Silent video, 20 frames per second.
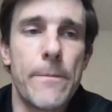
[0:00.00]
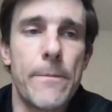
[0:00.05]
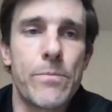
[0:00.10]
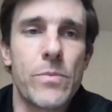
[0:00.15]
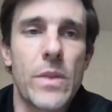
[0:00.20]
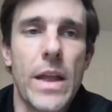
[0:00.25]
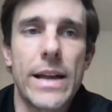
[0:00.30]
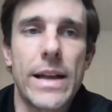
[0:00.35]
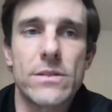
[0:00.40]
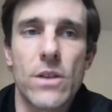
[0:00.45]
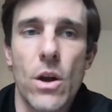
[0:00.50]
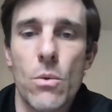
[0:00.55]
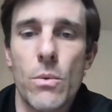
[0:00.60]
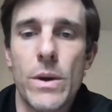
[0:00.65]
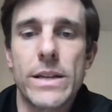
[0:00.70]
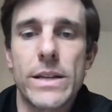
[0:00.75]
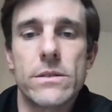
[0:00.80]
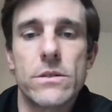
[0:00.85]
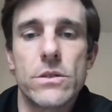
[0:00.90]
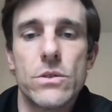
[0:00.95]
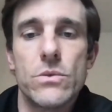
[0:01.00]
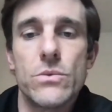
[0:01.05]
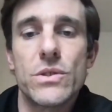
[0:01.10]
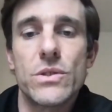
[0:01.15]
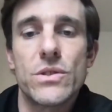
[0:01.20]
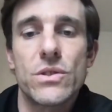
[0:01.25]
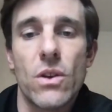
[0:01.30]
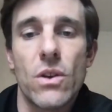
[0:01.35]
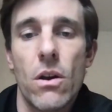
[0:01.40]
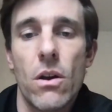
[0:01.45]
As always, you
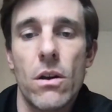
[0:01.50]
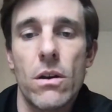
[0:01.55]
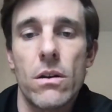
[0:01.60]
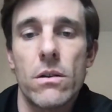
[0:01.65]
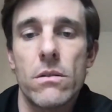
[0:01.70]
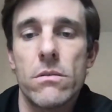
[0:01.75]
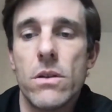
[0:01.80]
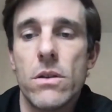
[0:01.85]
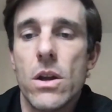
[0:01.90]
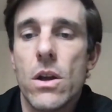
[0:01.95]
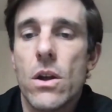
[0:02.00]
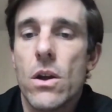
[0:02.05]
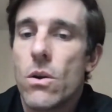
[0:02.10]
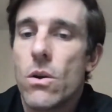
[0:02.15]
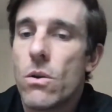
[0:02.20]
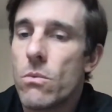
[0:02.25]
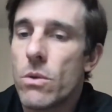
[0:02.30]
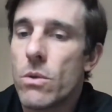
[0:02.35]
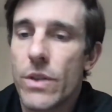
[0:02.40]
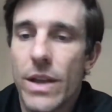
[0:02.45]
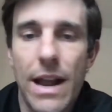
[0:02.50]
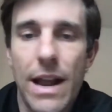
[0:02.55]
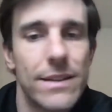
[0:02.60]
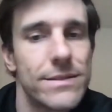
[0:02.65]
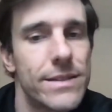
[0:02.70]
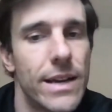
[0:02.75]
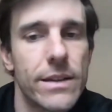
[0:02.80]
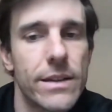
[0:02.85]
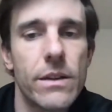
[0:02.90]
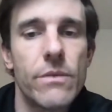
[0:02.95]
saw where the
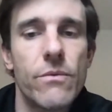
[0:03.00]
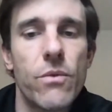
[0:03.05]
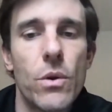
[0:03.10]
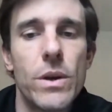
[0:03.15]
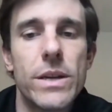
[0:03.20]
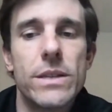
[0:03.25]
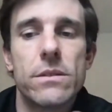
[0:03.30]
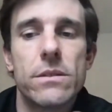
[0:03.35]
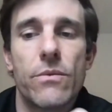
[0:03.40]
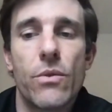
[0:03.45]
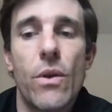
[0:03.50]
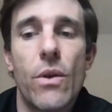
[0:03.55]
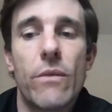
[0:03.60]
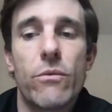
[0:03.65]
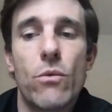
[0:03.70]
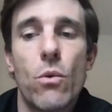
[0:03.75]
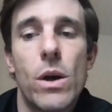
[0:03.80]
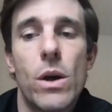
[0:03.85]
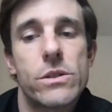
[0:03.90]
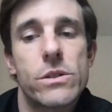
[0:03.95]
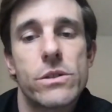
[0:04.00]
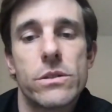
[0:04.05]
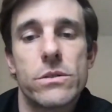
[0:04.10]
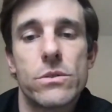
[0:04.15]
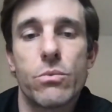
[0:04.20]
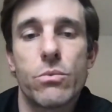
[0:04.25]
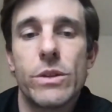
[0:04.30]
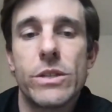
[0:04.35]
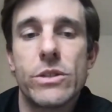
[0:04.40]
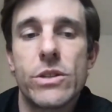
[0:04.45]
contact info is. If you have
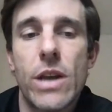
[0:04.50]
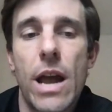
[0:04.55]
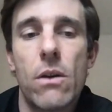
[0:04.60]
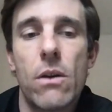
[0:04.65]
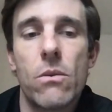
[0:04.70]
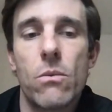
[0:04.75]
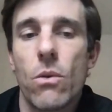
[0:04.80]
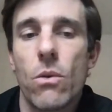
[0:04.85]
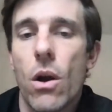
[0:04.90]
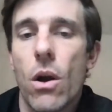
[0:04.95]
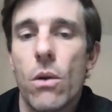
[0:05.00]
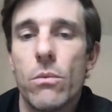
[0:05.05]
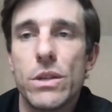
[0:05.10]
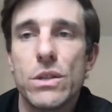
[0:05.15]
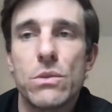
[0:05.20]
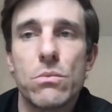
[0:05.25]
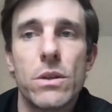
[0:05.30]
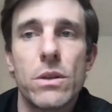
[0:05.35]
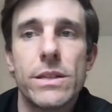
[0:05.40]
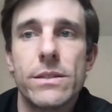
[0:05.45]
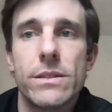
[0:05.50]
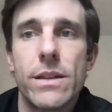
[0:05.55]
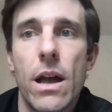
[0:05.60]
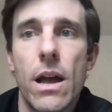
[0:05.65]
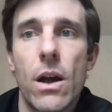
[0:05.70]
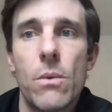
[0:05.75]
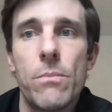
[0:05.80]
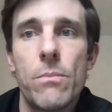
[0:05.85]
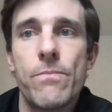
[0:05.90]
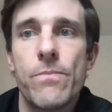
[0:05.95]
questions, reach out. We're always willing to
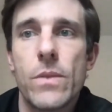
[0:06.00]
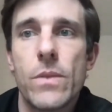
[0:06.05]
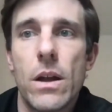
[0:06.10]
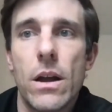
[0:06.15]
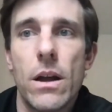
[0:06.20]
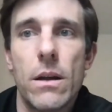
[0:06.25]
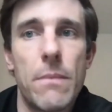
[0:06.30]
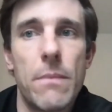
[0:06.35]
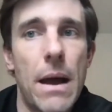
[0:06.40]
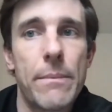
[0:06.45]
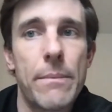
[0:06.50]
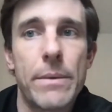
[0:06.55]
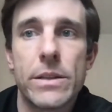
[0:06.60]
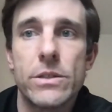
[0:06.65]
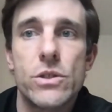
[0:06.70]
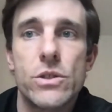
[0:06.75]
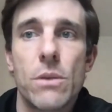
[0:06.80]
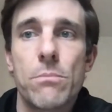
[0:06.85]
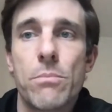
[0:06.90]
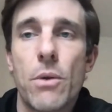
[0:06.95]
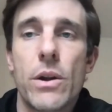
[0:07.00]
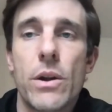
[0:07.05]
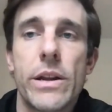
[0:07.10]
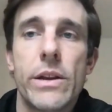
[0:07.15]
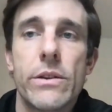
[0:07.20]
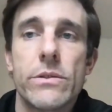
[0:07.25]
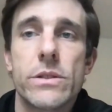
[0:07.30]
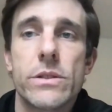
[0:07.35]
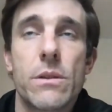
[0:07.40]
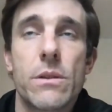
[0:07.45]
help. I'm going to jump on
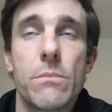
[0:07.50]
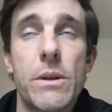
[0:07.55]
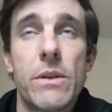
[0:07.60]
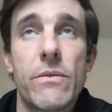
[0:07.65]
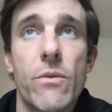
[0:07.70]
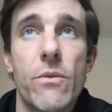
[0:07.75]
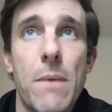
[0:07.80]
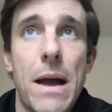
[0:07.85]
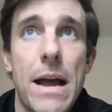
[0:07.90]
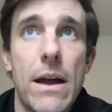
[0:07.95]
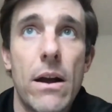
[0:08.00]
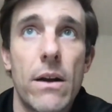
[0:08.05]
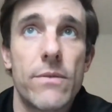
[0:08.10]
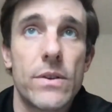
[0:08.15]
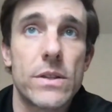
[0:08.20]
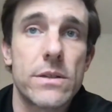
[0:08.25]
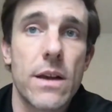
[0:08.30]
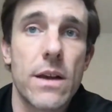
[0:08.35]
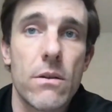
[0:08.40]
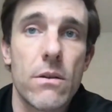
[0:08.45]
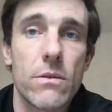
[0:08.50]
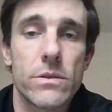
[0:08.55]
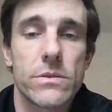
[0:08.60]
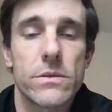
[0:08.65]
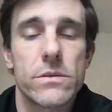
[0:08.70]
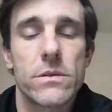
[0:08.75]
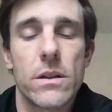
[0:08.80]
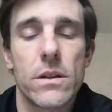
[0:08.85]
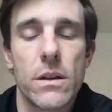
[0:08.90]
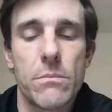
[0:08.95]
here in just a minute for my office
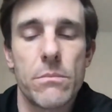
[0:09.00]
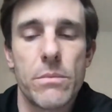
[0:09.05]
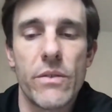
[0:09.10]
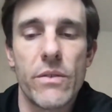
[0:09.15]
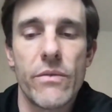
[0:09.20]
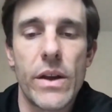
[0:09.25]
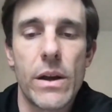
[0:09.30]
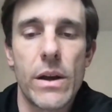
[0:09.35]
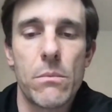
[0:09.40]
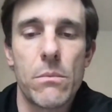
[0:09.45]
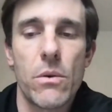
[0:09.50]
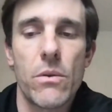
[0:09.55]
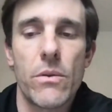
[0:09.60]
hours, be available if